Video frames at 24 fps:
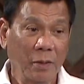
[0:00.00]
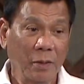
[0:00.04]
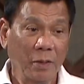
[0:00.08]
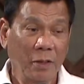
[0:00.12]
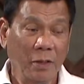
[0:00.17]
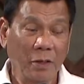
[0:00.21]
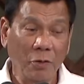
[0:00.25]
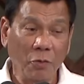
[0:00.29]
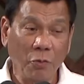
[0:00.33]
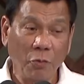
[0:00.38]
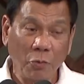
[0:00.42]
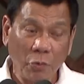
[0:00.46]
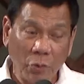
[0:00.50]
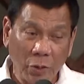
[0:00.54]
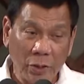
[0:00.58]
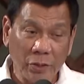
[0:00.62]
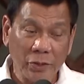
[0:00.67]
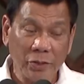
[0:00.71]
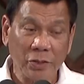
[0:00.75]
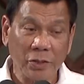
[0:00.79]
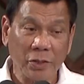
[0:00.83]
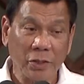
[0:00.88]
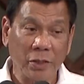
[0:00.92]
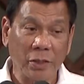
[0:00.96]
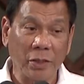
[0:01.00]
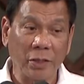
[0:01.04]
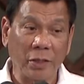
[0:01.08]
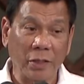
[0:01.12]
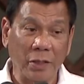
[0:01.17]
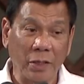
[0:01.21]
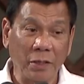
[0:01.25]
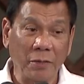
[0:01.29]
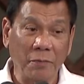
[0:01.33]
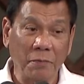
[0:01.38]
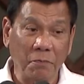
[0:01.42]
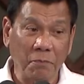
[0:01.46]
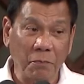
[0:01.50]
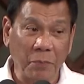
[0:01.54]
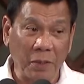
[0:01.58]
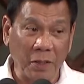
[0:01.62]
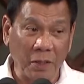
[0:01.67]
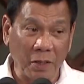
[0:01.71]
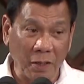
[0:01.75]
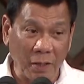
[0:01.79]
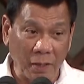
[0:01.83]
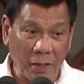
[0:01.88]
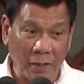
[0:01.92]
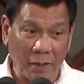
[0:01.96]
he was an
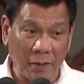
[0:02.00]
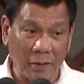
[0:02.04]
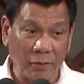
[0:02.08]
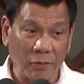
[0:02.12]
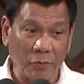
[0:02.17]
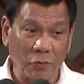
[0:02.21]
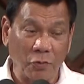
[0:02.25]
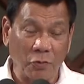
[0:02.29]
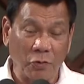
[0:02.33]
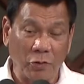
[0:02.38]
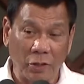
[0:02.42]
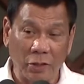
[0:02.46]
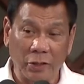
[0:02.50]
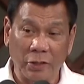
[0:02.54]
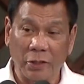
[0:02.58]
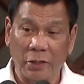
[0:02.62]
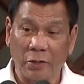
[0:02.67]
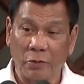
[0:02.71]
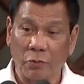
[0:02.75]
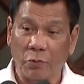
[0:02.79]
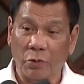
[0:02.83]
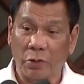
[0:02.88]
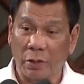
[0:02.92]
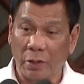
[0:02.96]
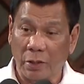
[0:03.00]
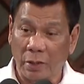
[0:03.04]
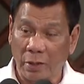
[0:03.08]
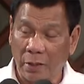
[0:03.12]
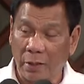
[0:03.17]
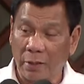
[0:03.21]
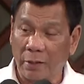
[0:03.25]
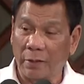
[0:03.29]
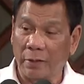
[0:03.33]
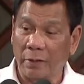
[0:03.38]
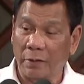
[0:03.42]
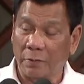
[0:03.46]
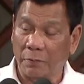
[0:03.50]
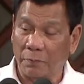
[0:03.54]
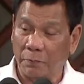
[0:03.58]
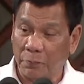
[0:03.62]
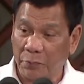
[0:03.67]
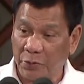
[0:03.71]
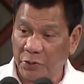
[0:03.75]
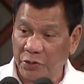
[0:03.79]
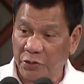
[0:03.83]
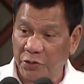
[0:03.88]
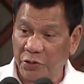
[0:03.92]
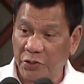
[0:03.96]
NPA together with another
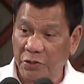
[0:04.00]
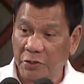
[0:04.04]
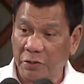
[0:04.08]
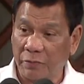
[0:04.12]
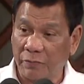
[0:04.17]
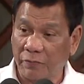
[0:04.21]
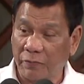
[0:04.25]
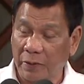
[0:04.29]
priest,